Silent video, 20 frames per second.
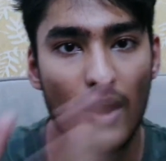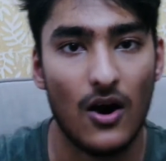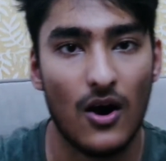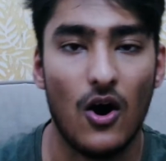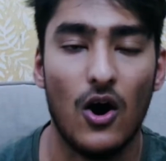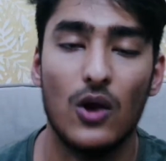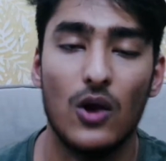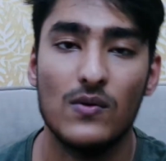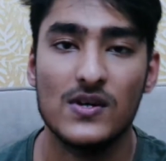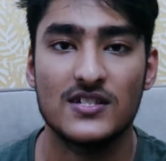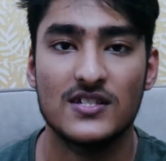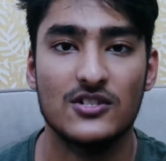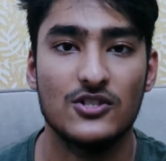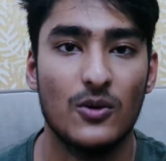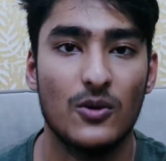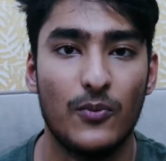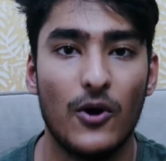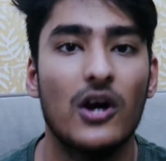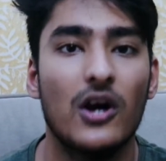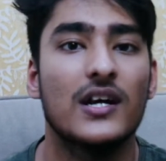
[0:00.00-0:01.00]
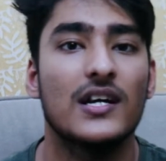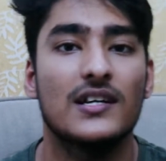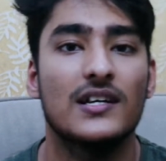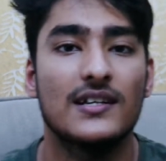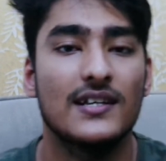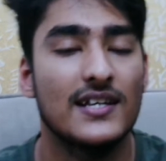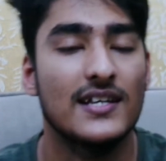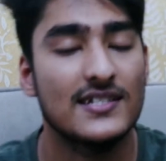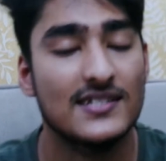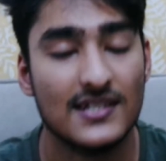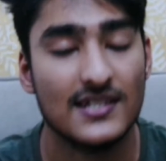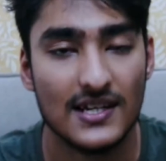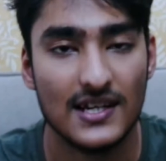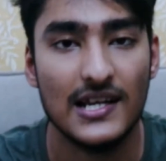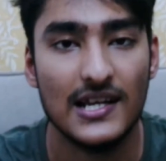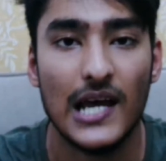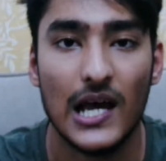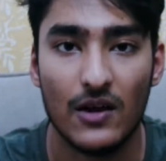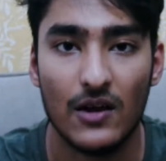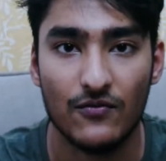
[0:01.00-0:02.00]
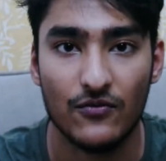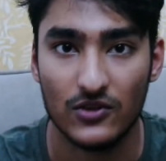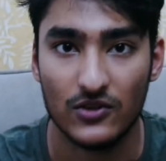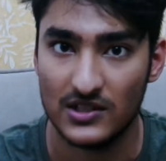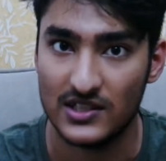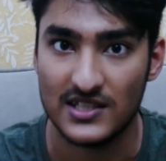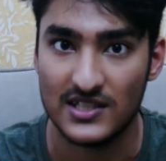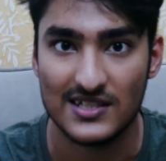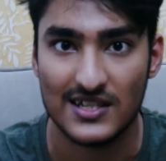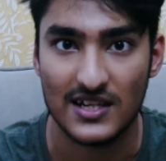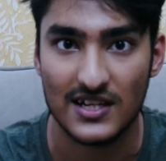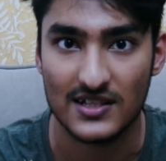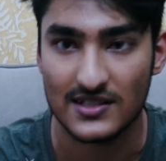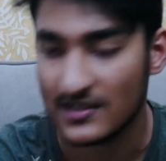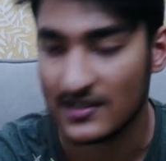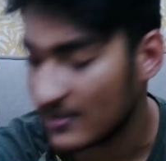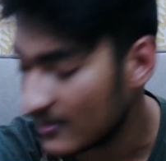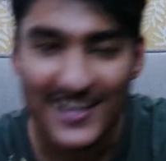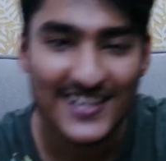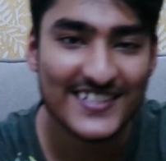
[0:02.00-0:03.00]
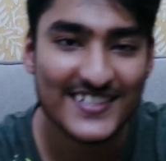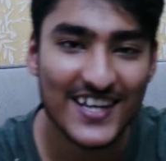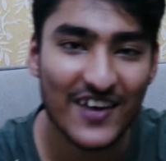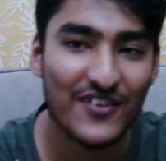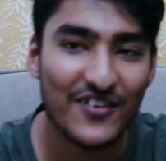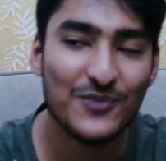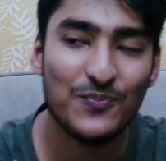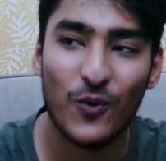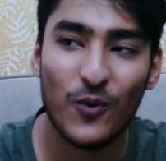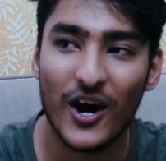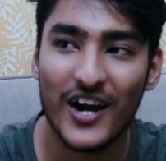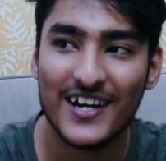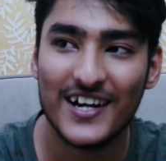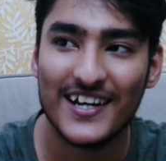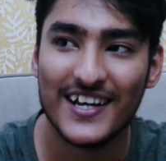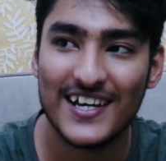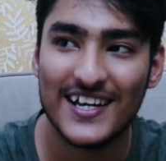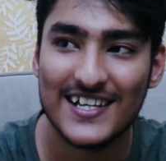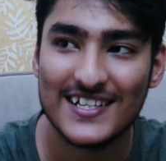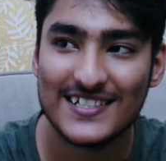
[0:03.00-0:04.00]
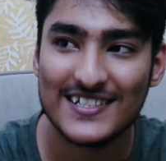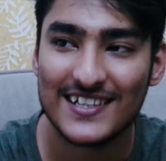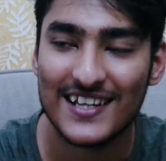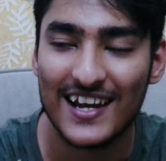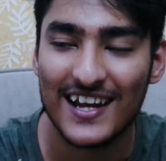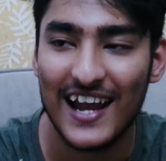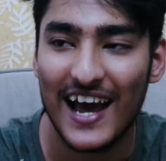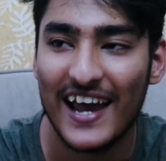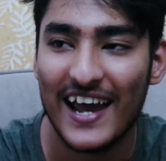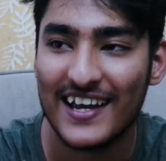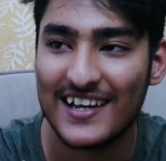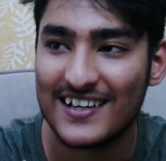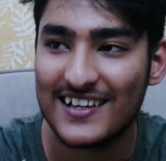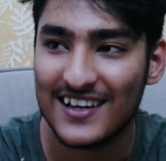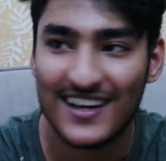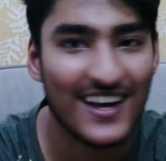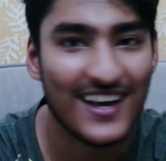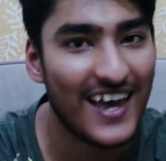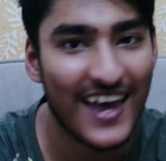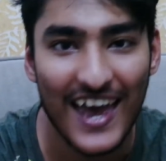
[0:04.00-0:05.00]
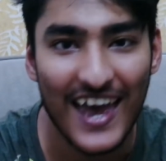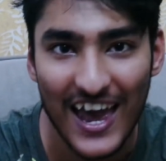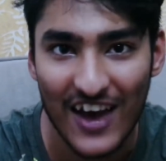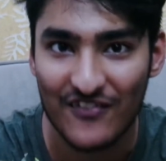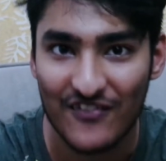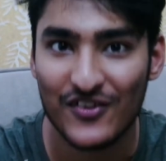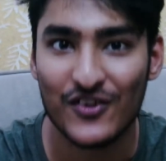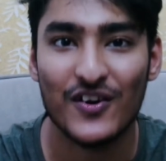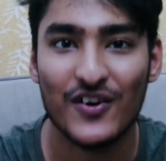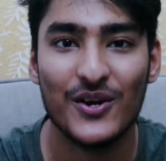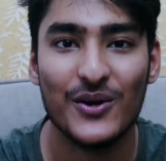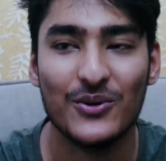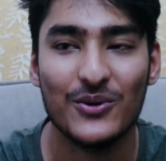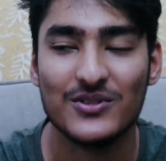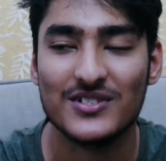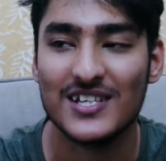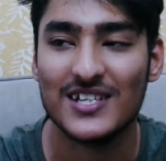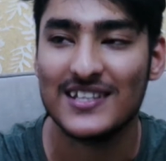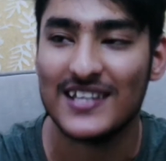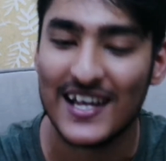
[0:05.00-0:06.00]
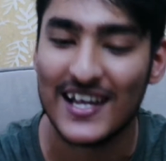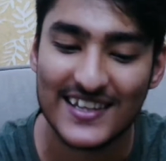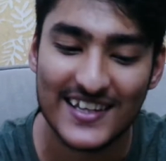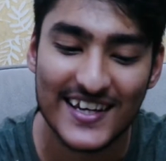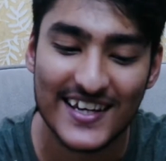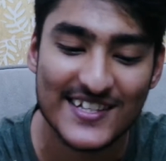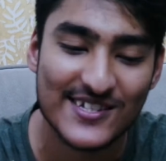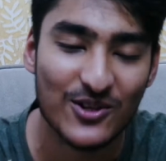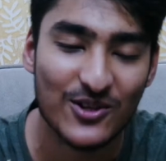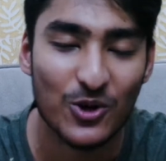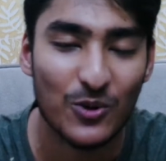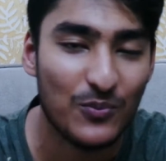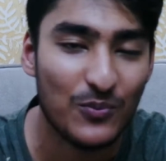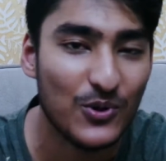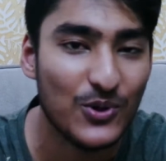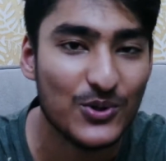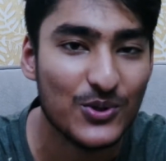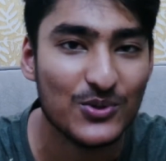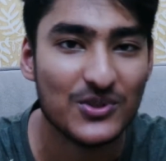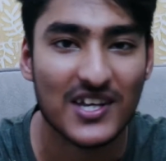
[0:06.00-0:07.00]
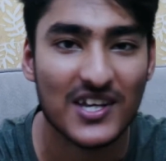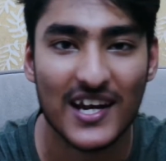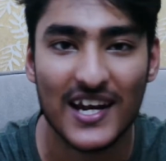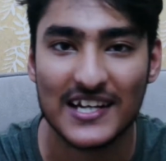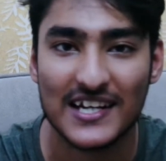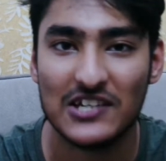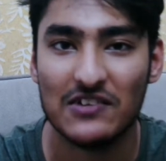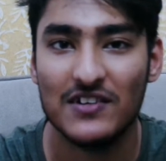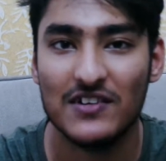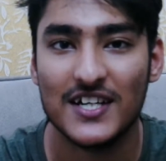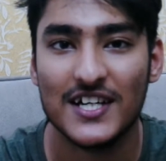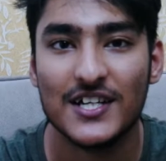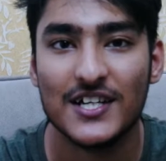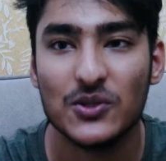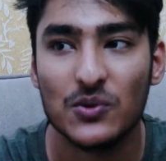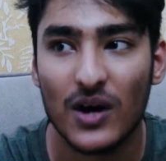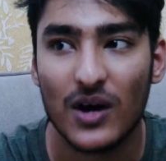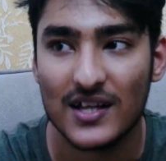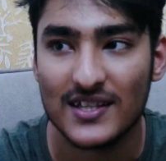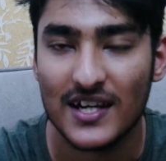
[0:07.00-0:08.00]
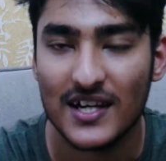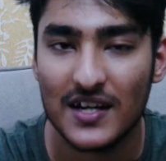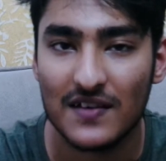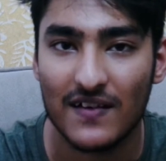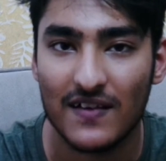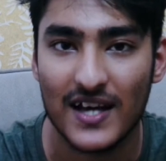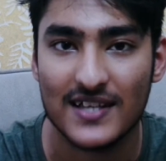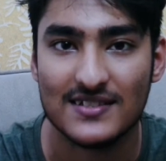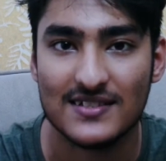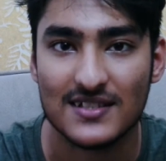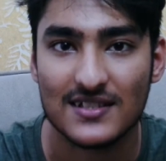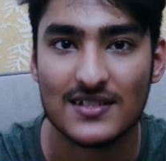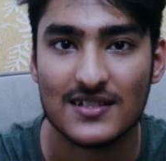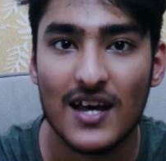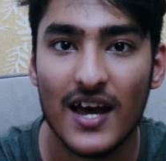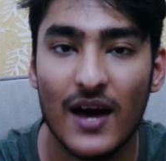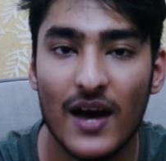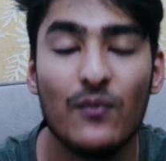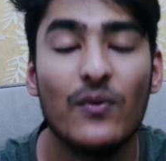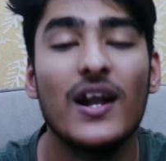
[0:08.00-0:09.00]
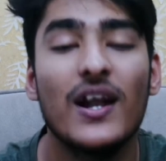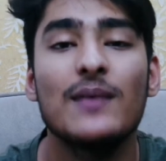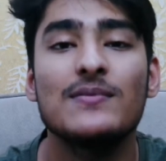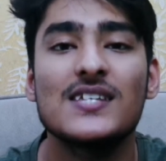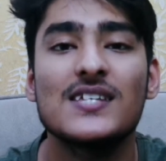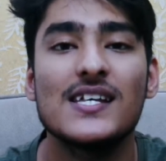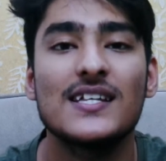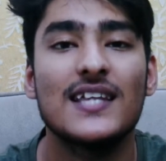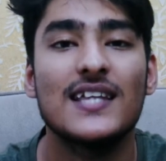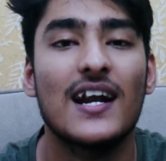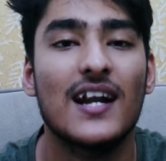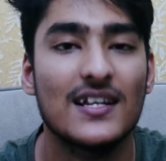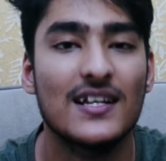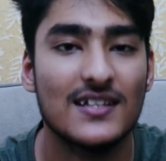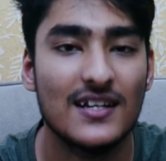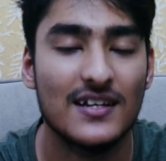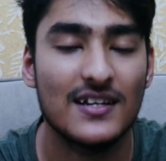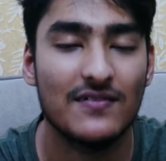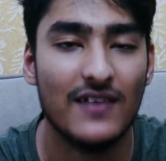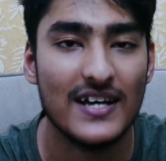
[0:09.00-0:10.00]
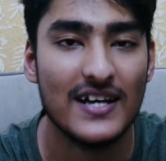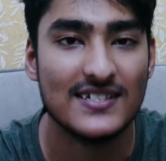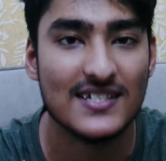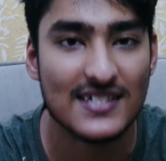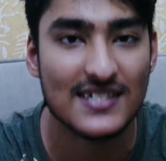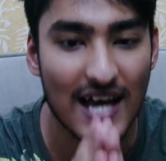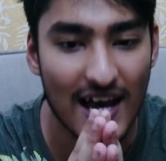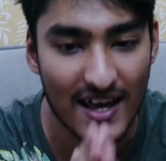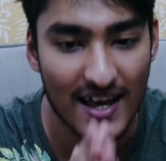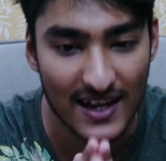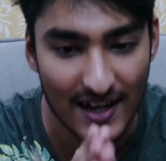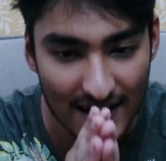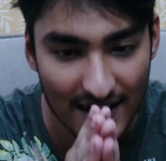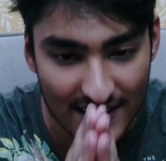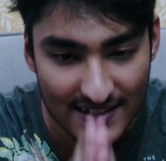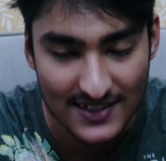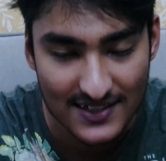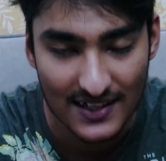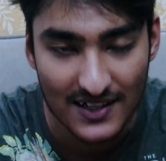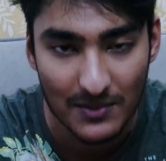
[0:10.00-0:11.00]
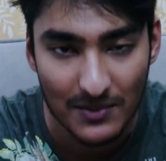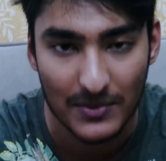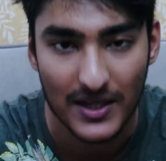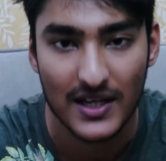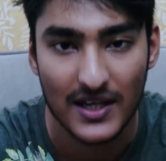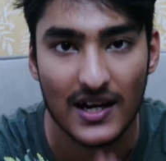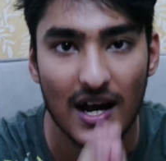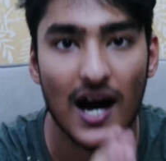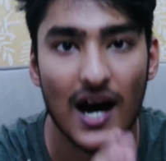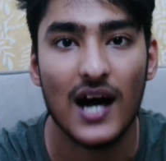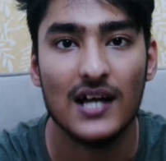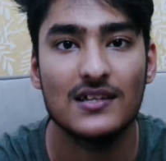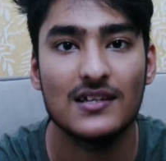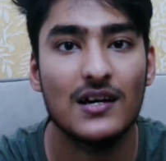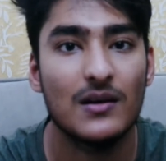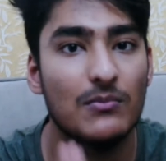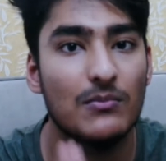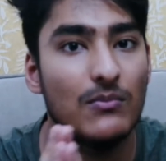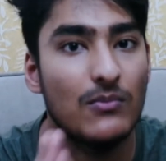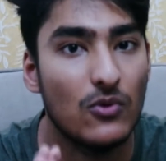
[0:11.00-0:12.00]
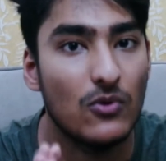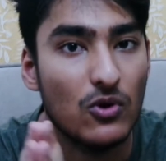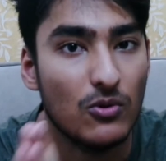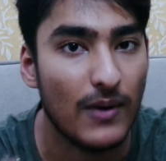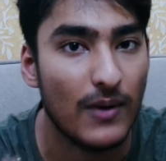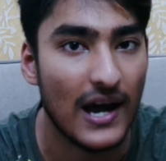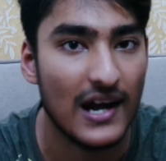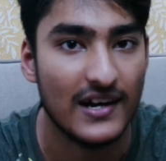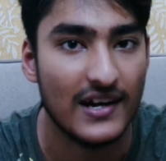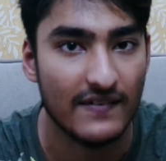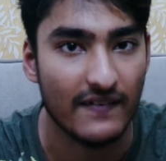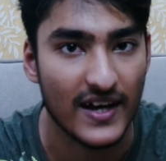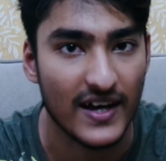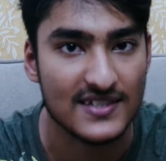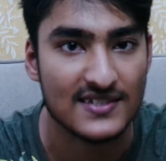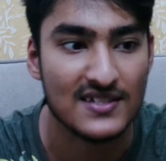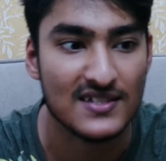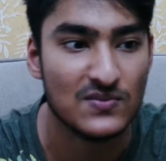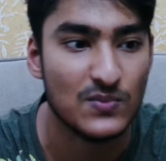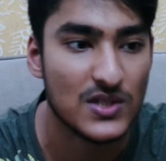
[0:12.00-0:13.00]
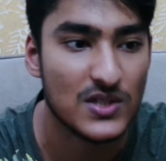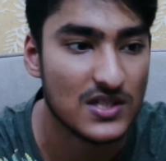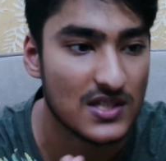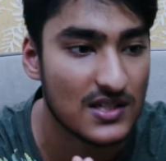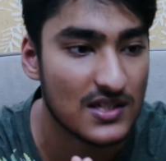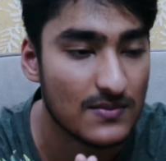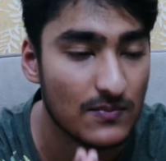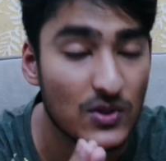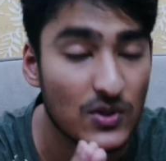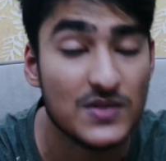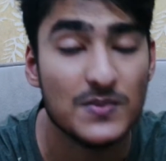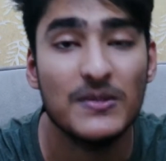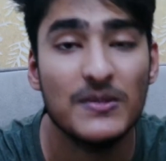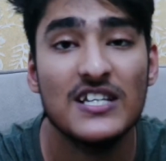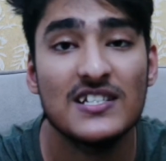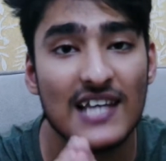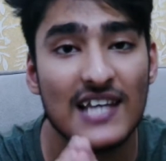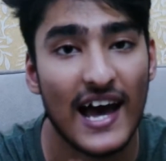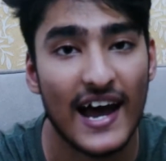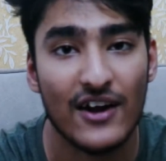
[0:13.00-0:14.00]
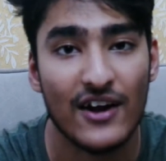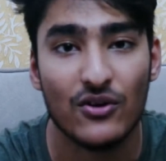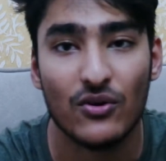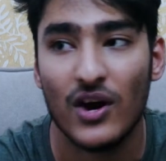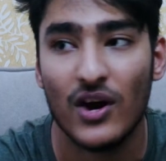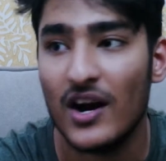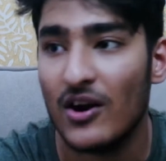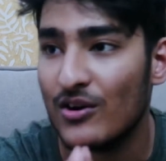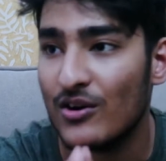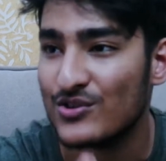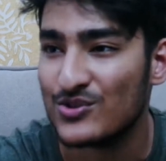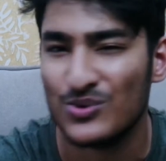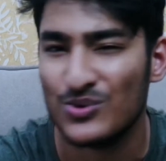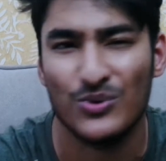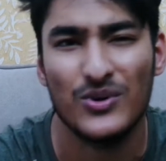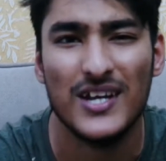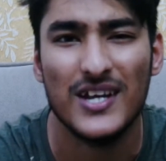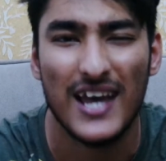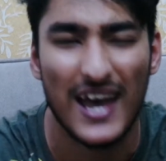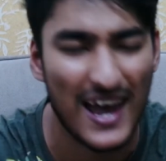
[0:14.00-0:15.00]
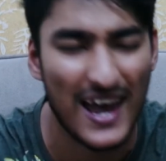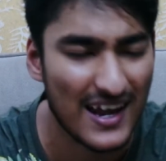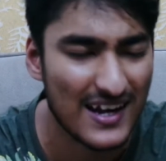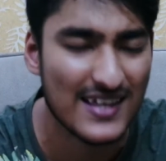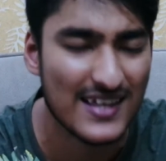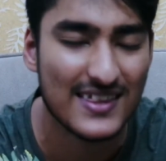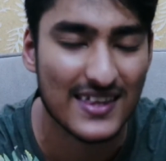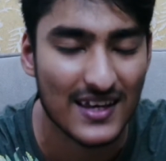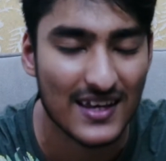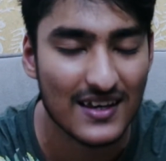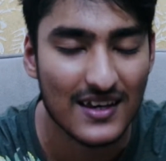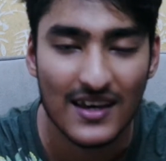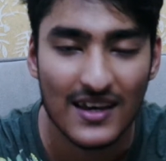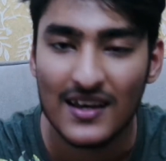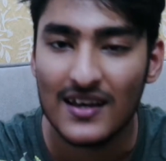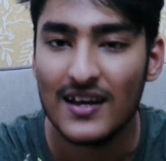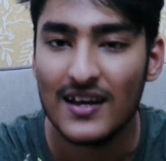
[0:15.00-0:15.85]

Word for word: always in your pocket is really helpful these days. Seventh point is, like, everyone knows it, that there is no Bluetooth connectivity to other devices. And when I'm saying that other devices, I literally mean other mobile devices, which is which means Android or Sony, anything.